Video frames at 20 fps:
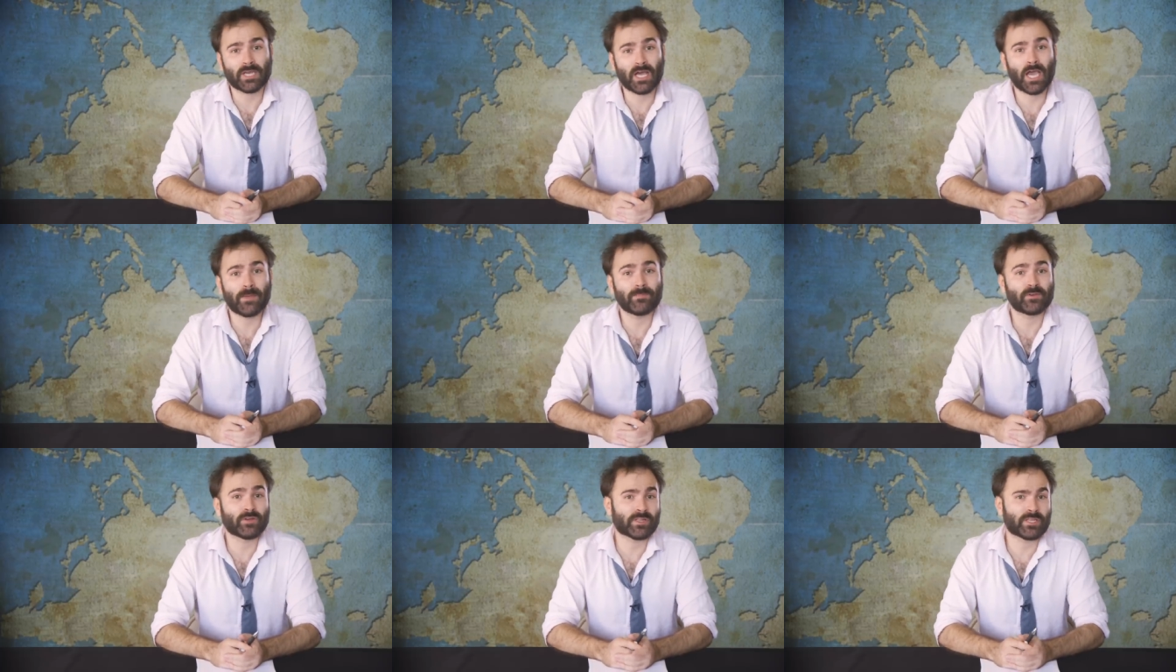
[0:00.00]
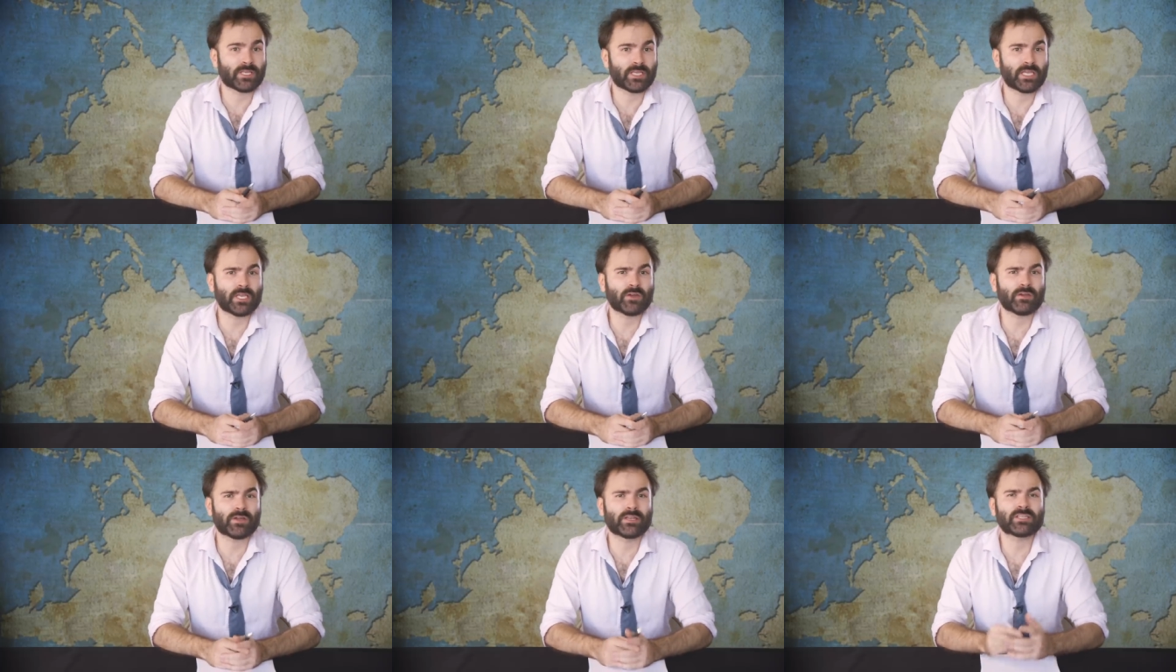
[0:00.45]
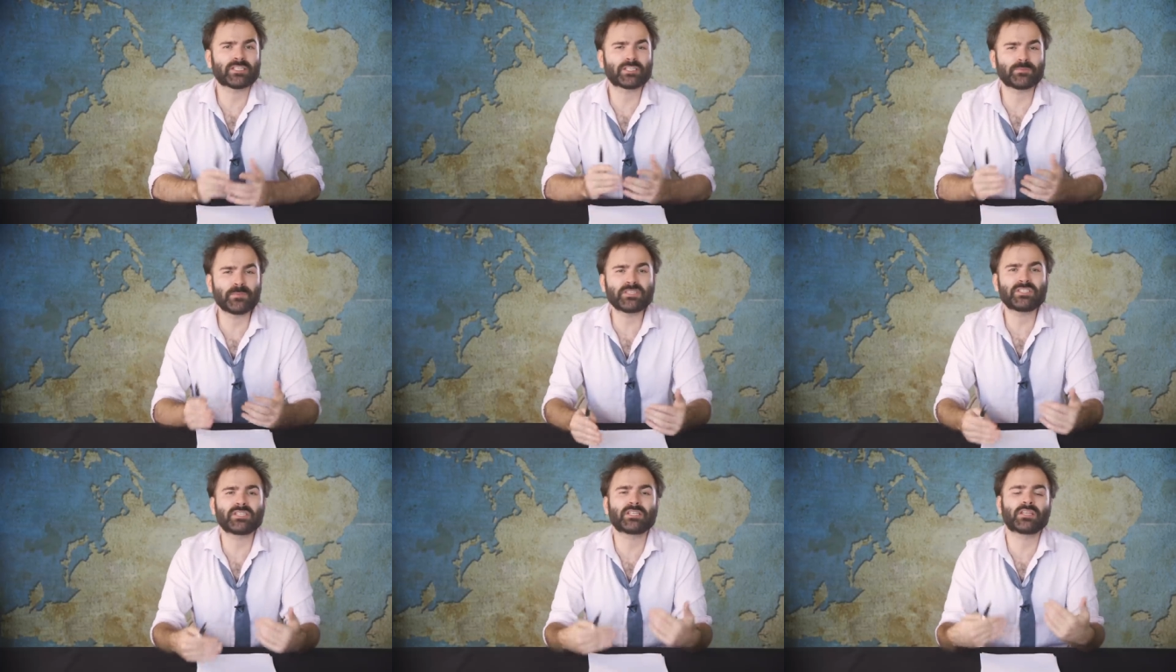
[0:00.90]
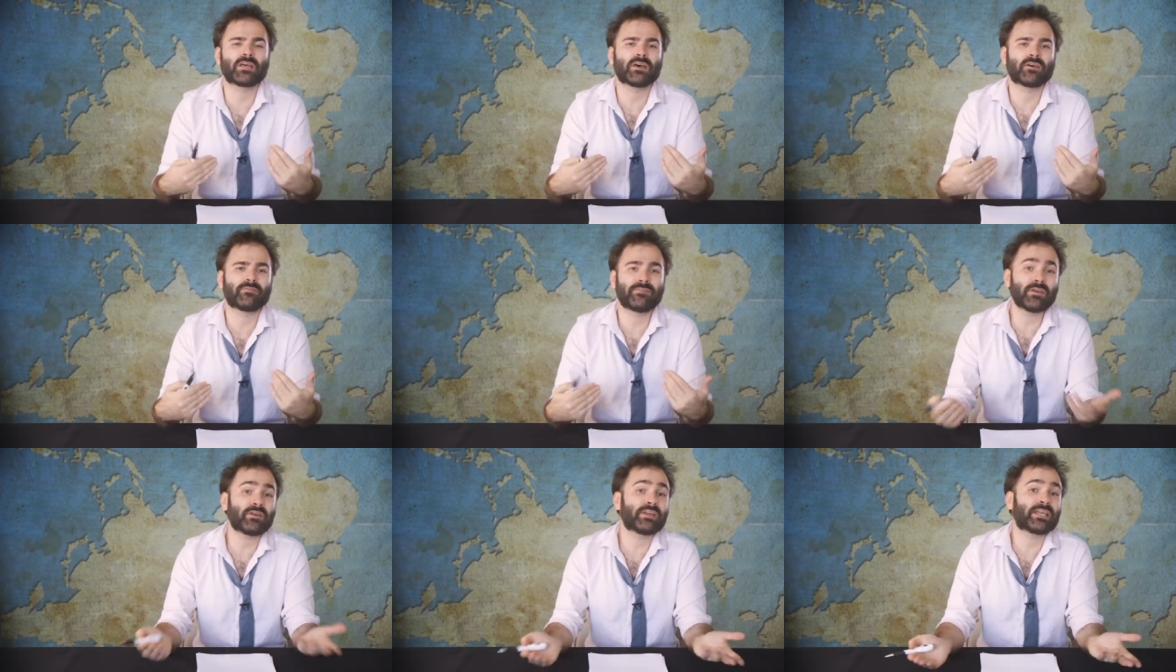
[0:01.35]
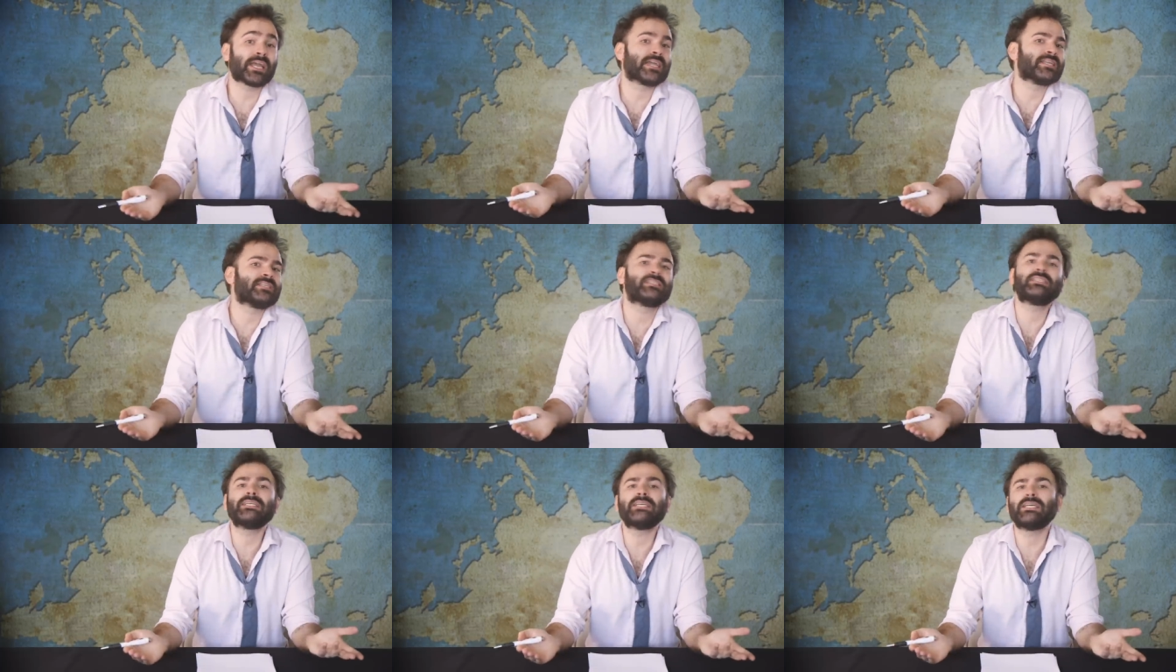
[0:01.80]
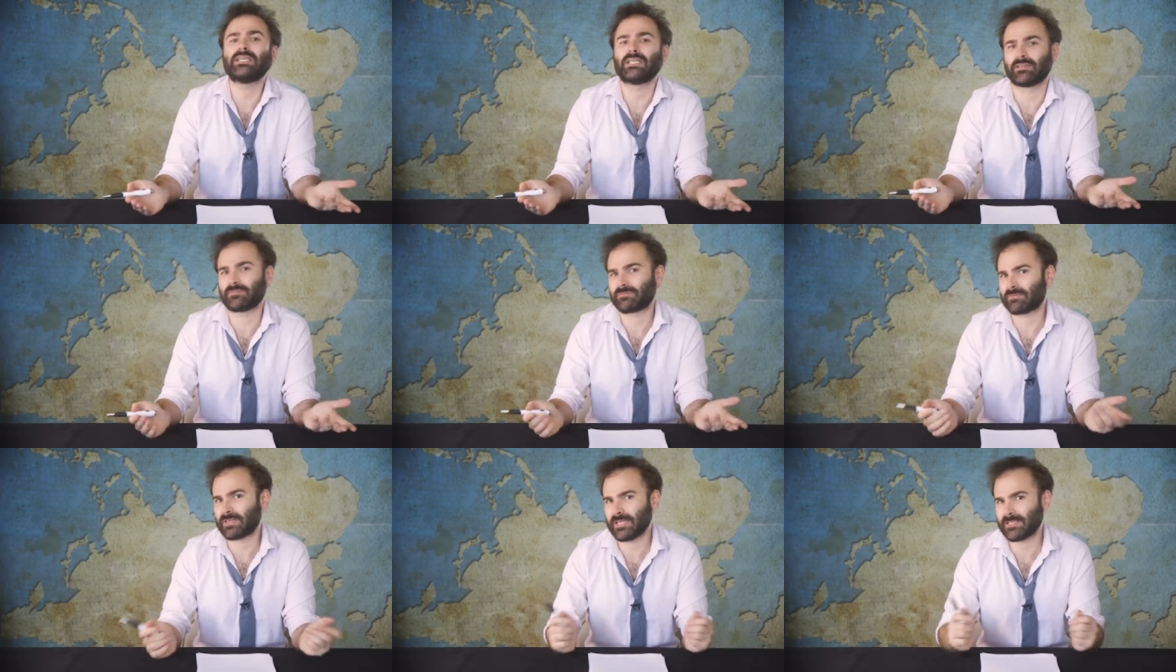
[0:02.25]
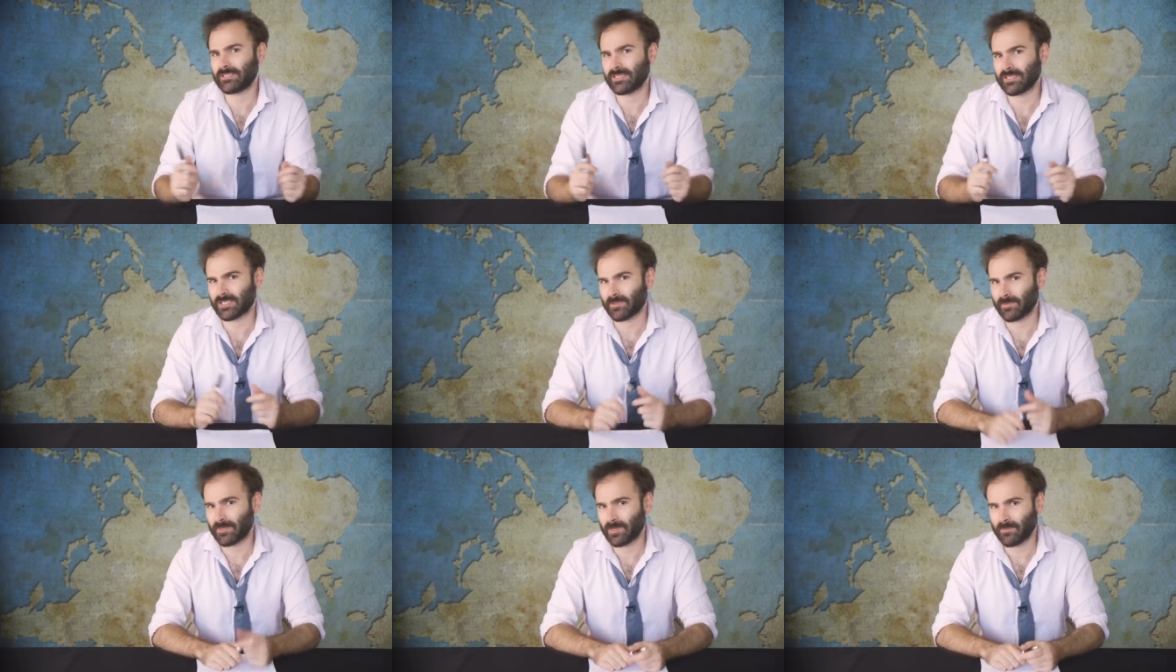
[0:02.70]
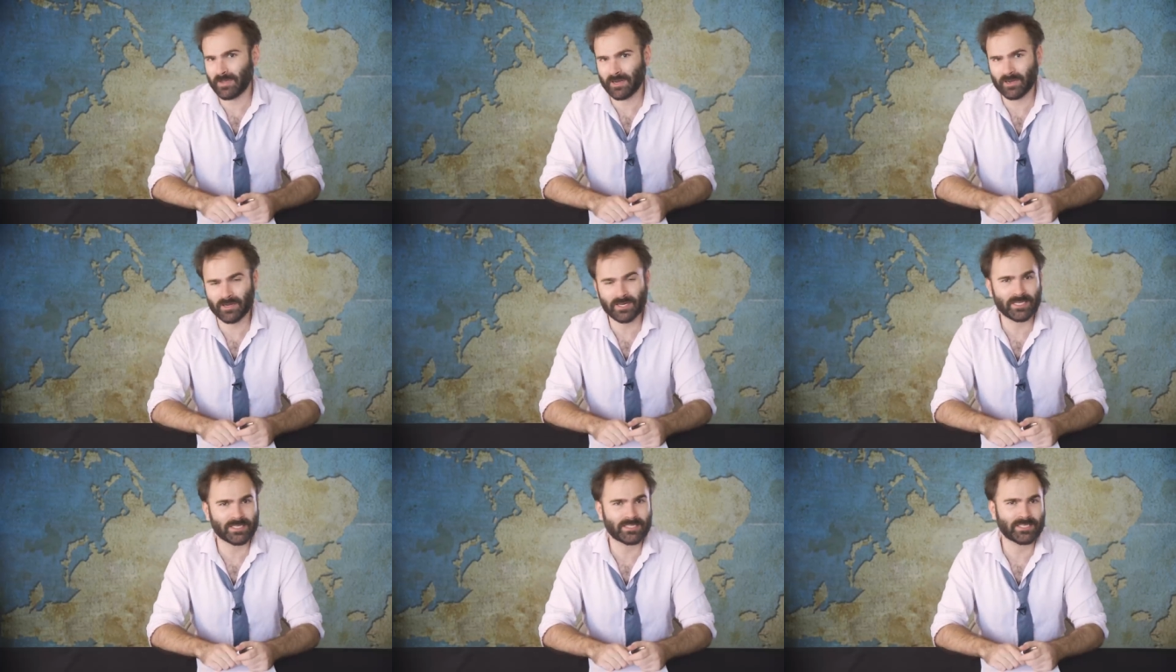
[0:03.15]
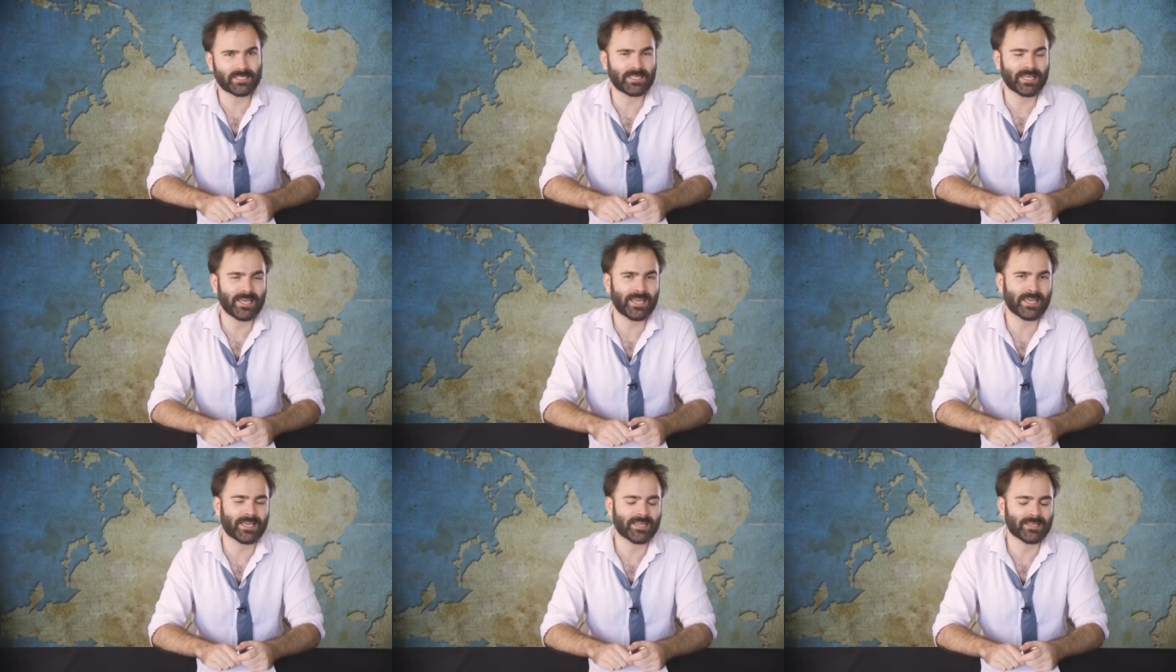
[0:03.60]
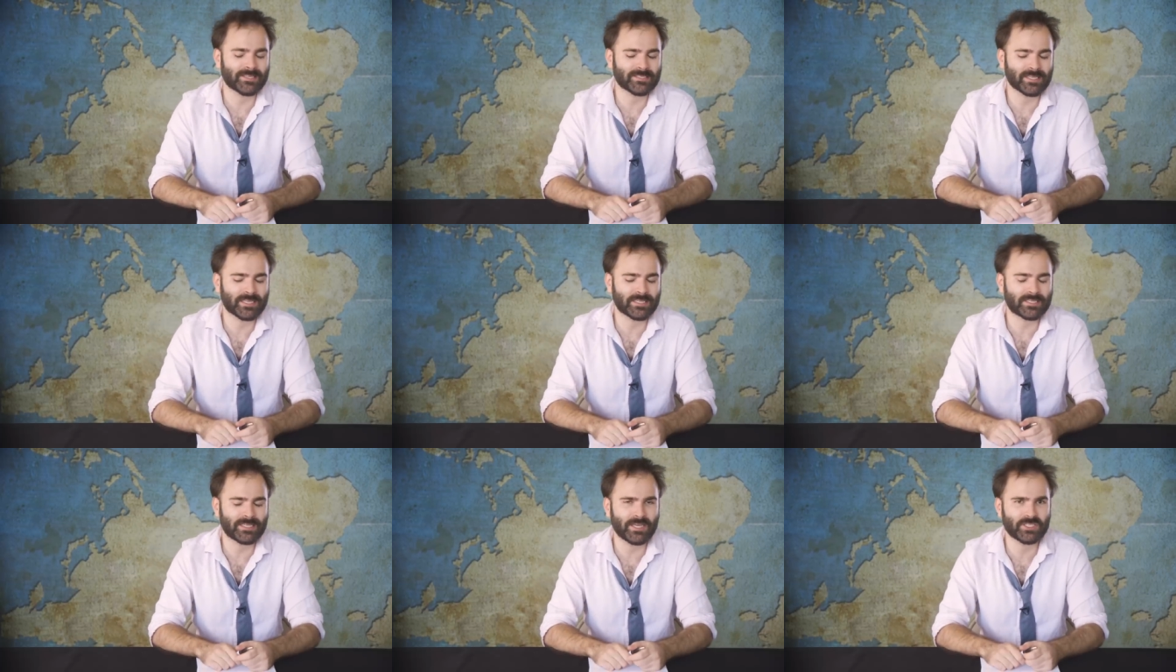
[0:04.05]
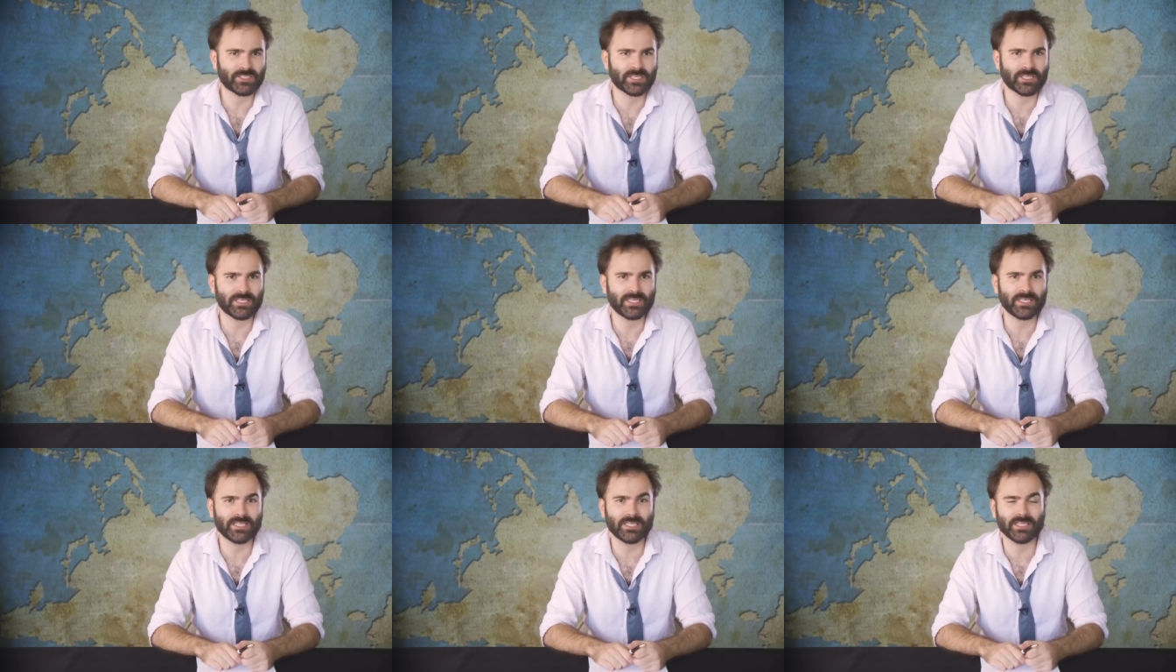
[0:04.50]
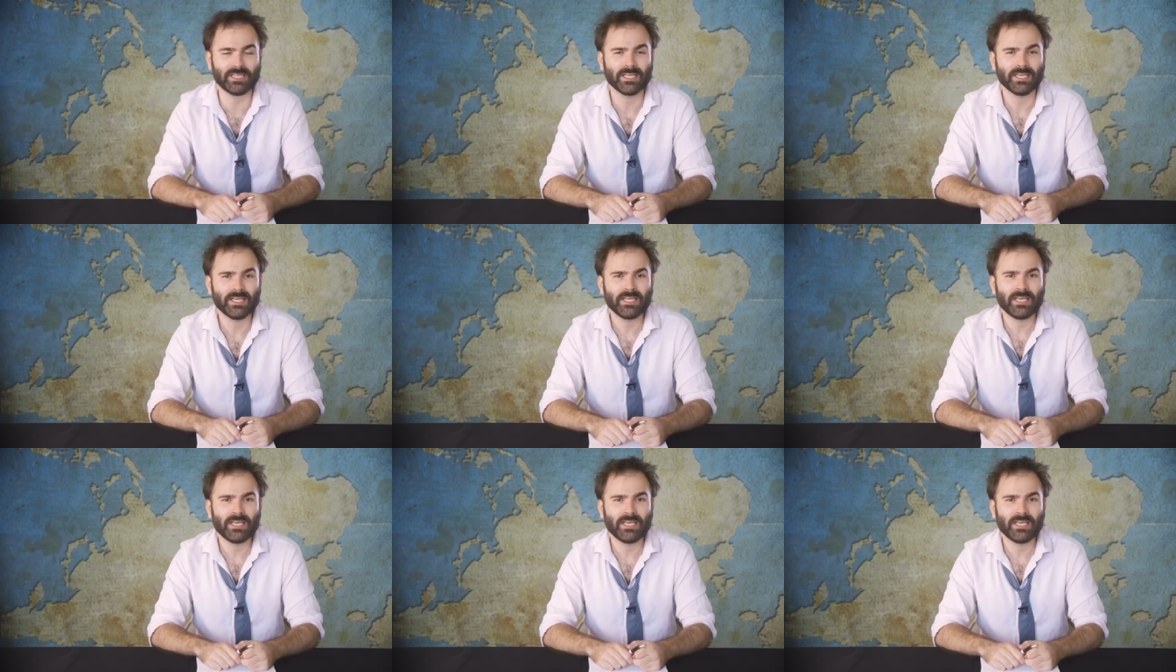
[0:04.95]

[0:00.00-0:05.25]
time during the hearing dismissing the very idea of racism in America today, citation needed,